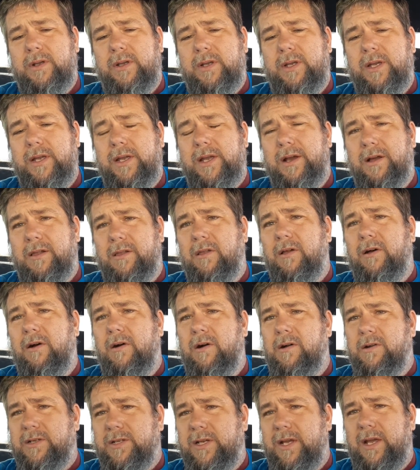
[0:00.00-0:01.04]
can get
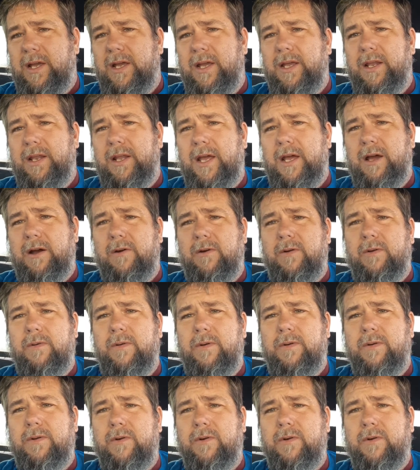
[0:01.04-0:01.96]
clogged and how